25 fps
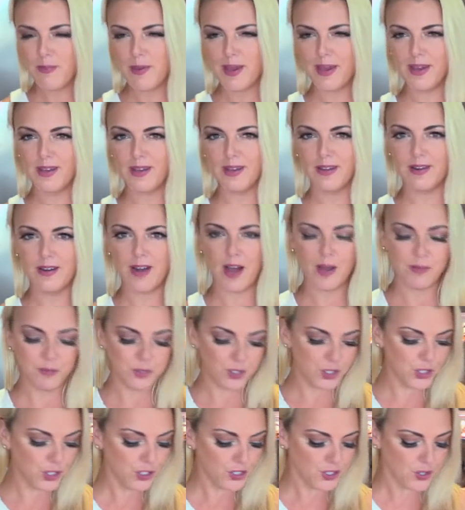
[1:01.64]
bacon, I'm
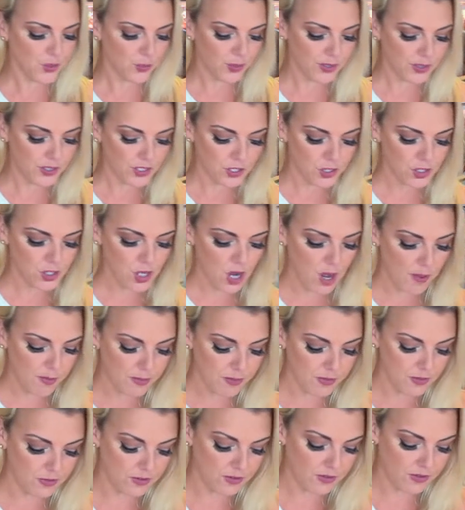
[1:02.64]
just going to
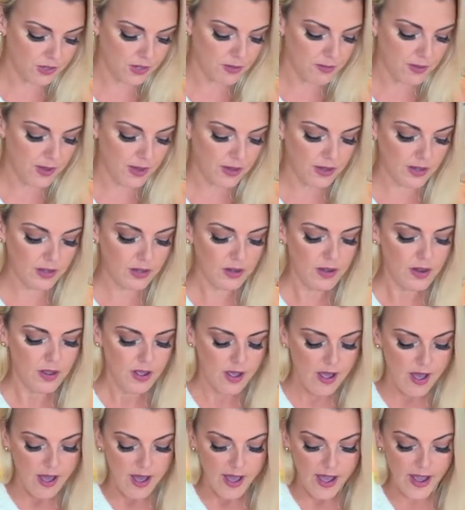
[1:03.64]
chop the turkey bacon,
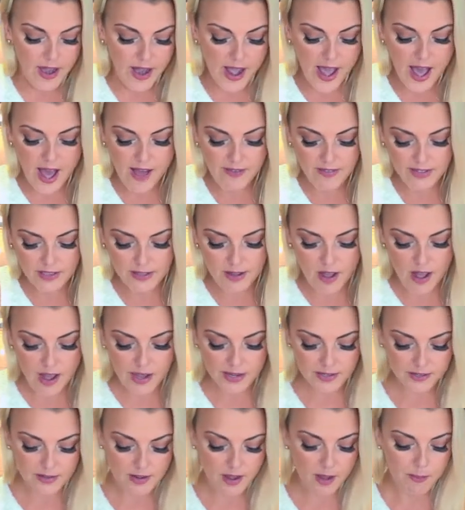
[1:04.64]
and I have it
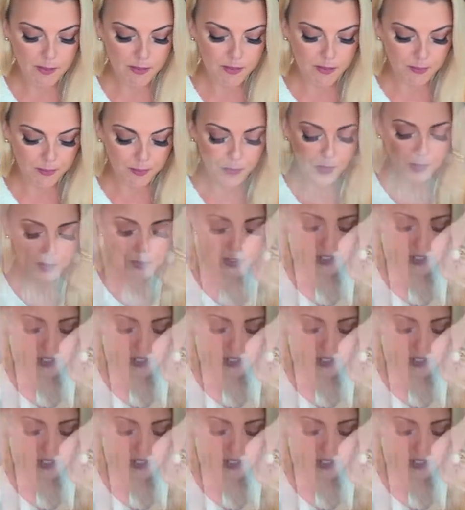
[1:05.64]
lined up. I'm